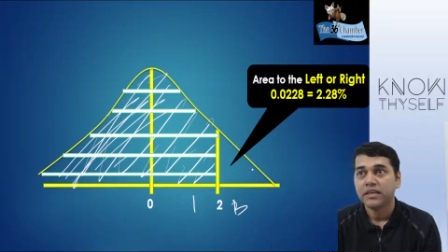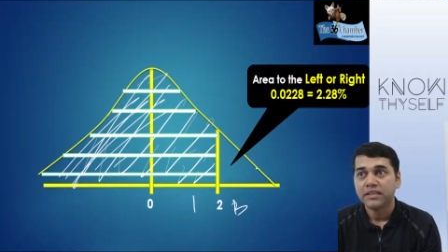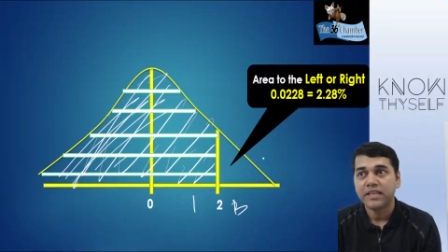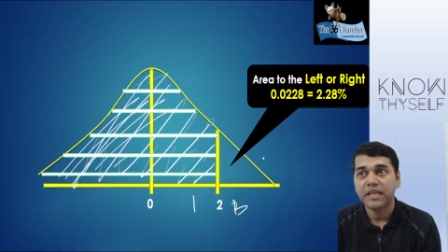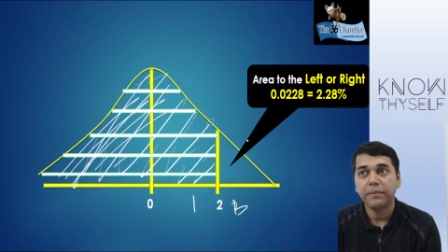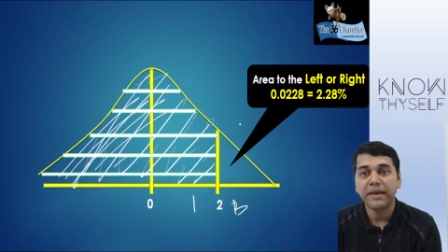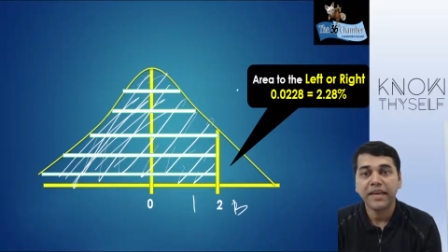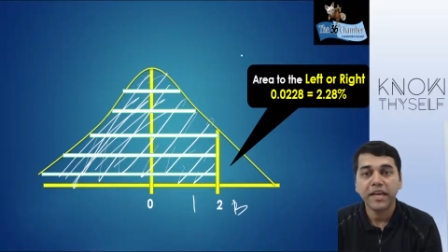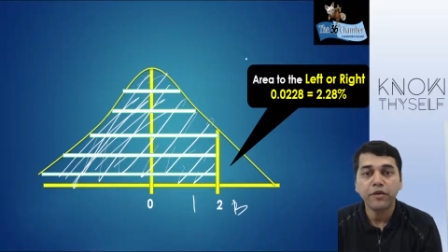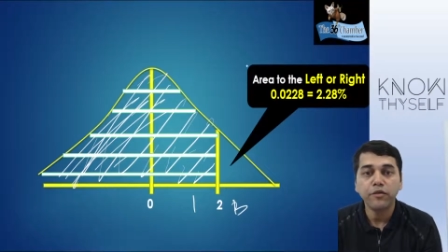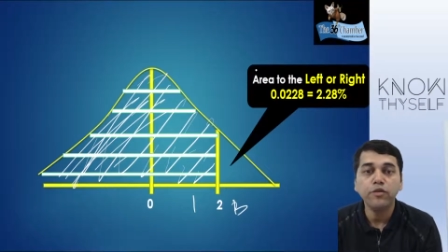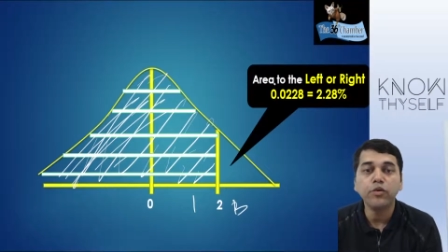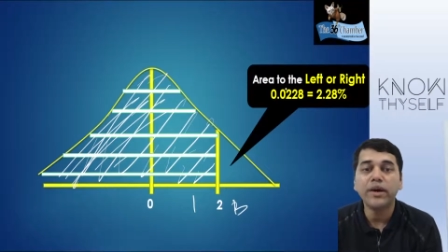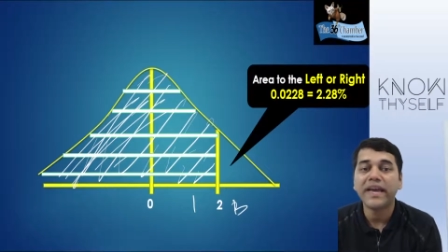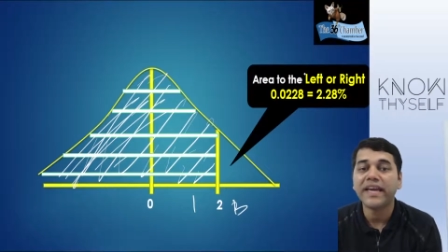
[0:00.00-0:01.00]
they may give
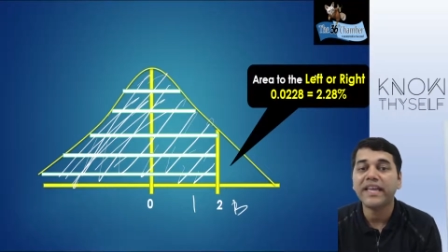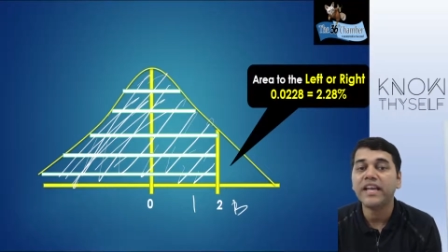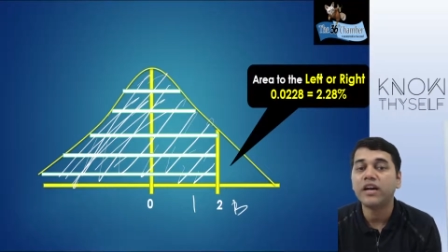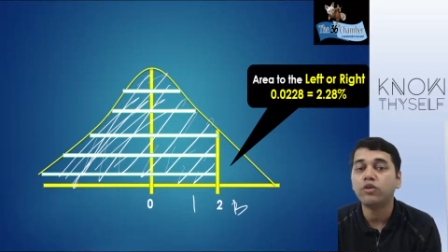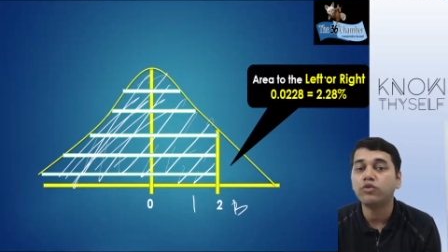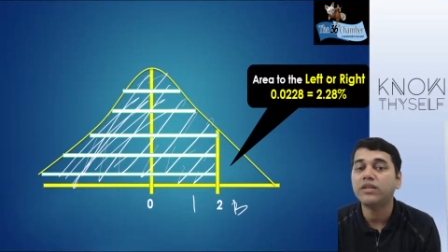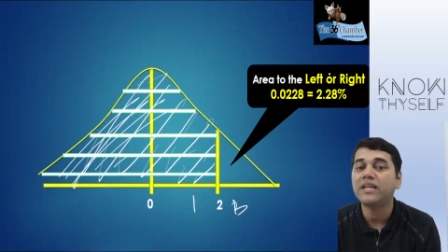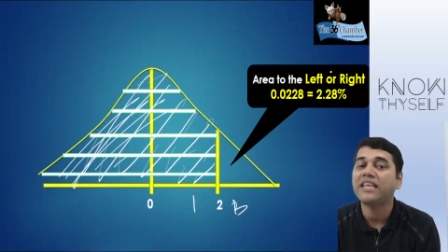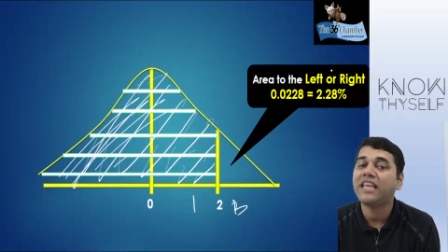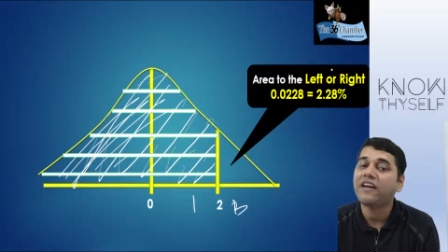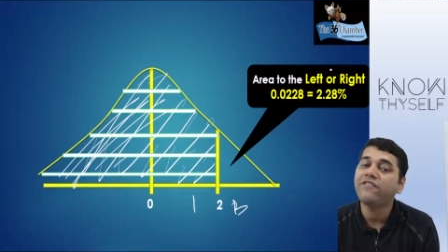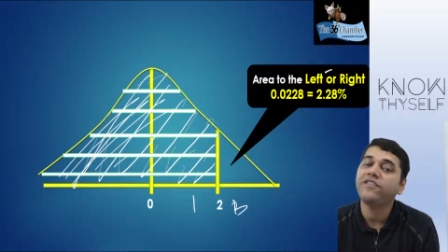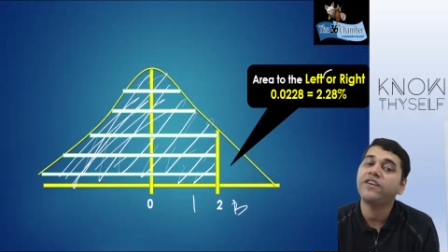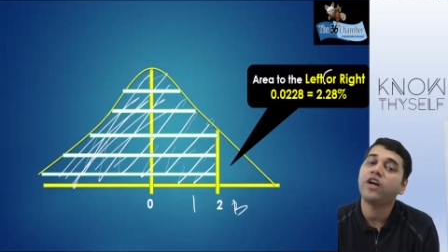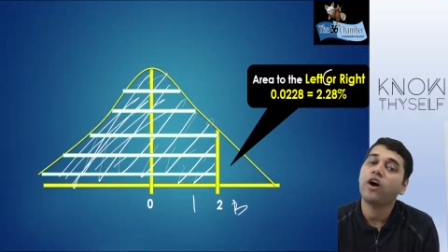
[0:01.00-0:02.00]
you area to the
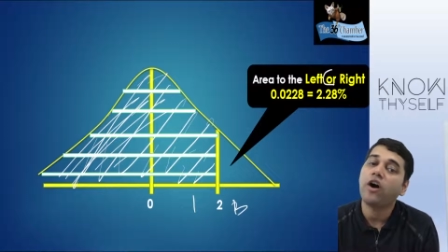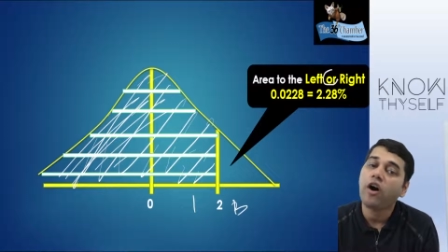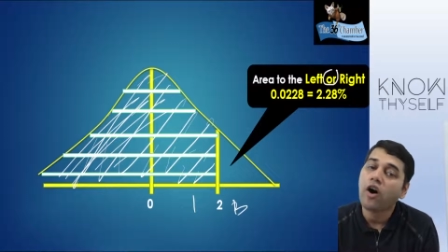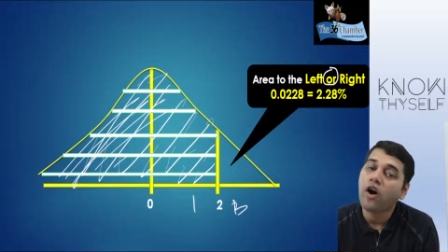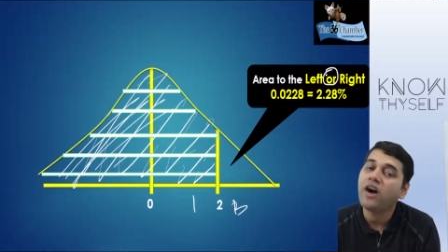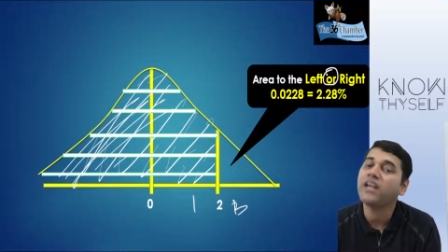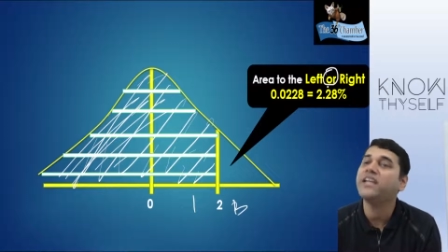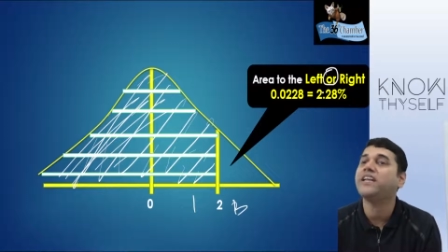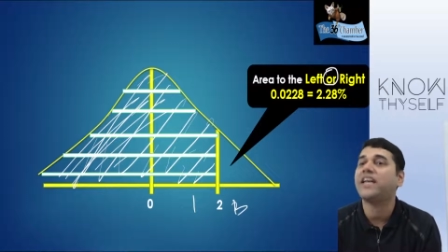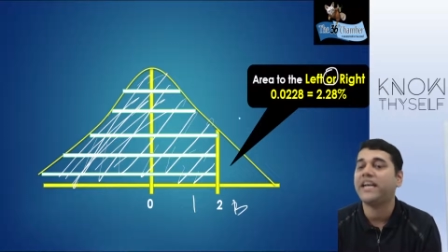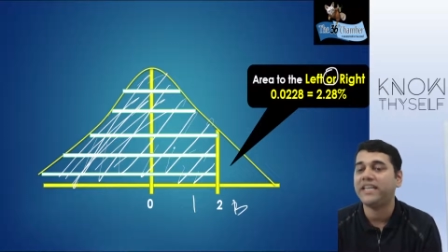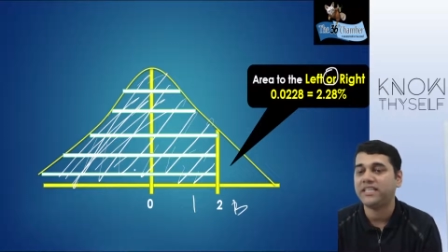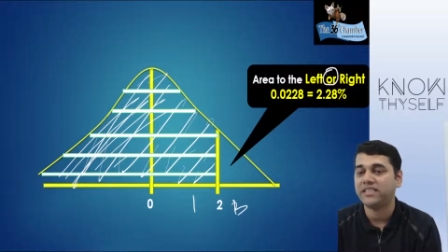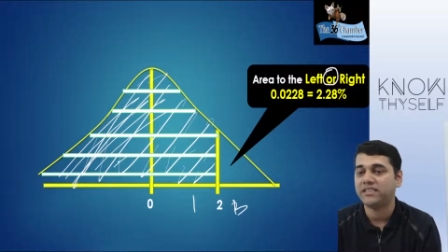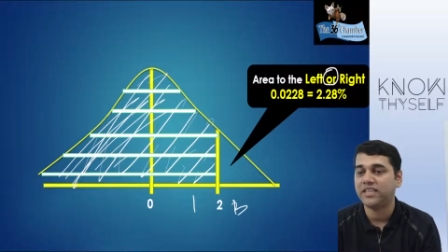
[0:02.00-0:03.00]
left or
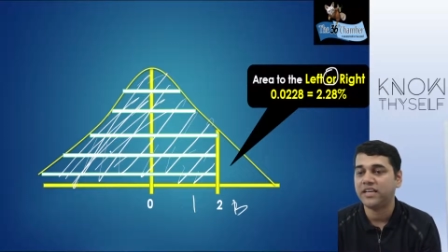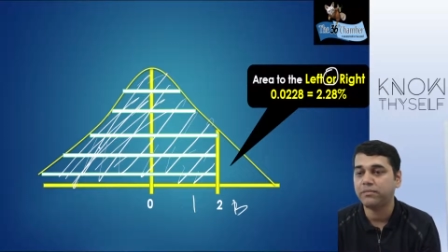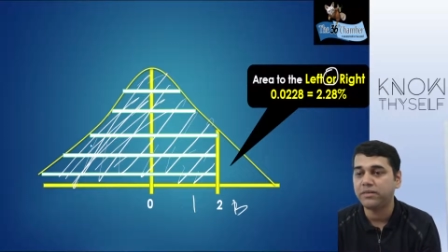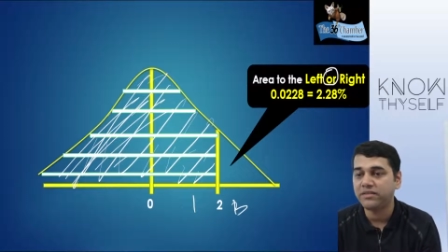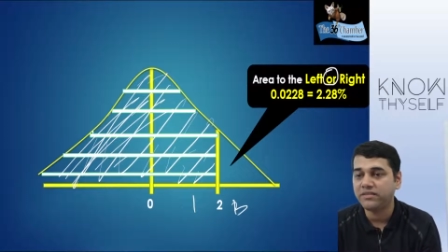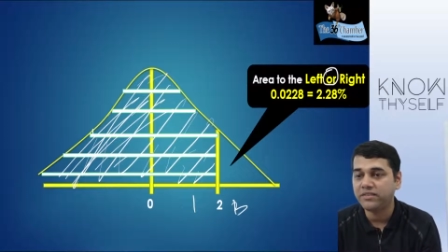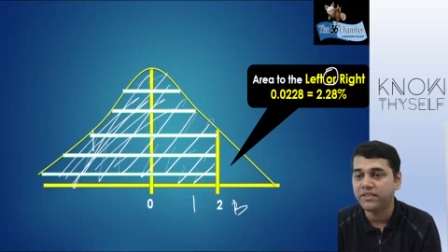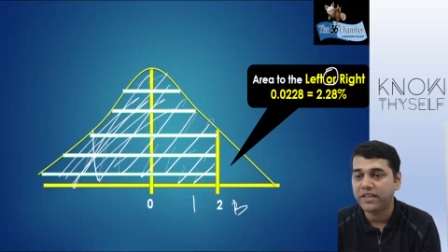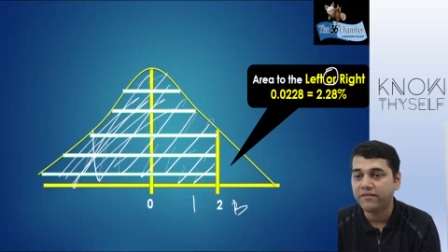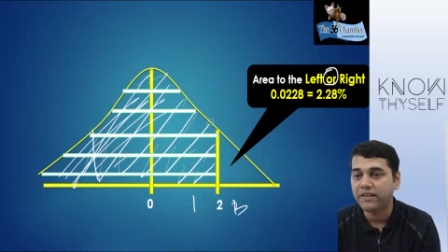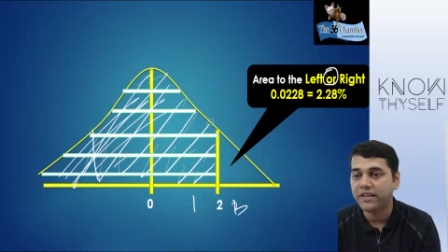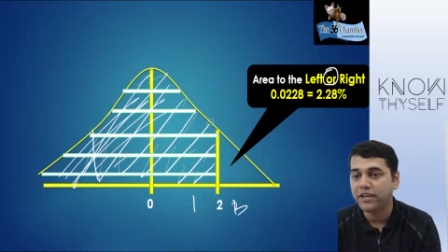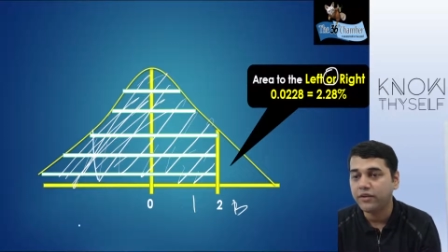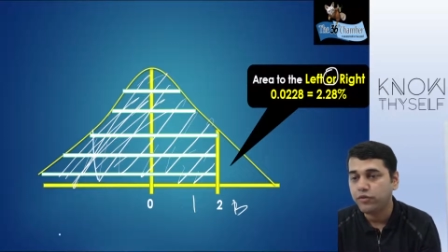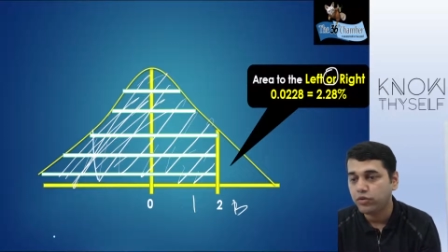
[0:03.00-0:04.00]
right that means they will
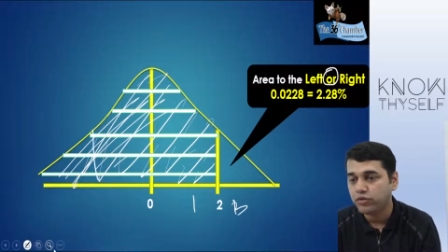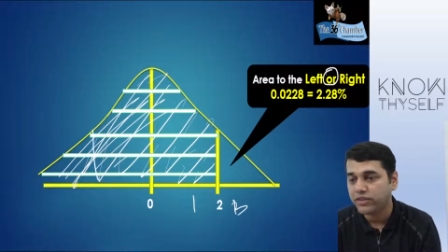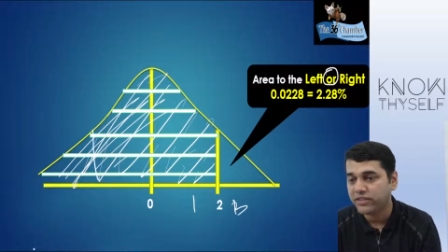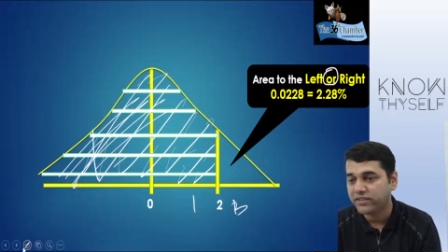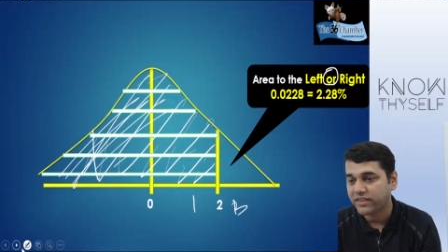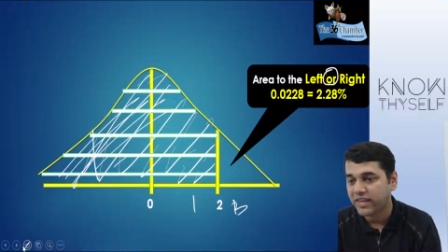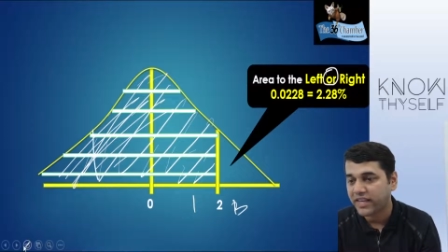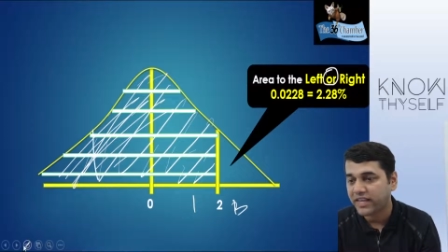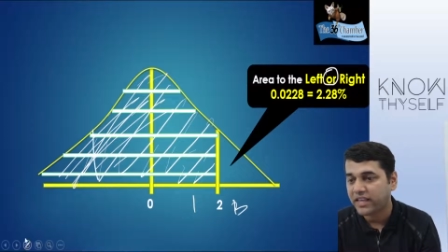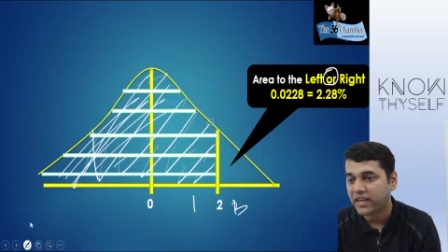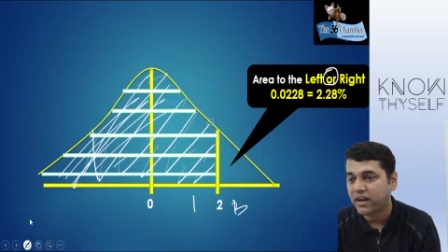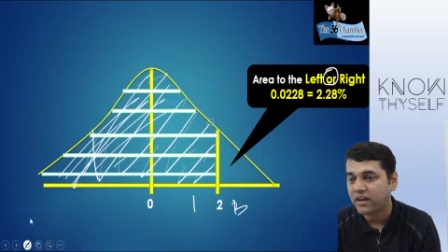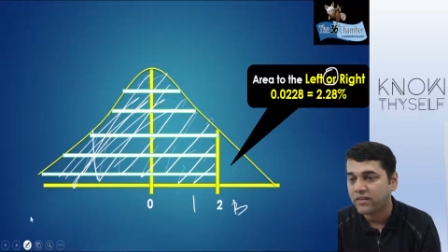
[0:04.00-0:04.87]
give you this area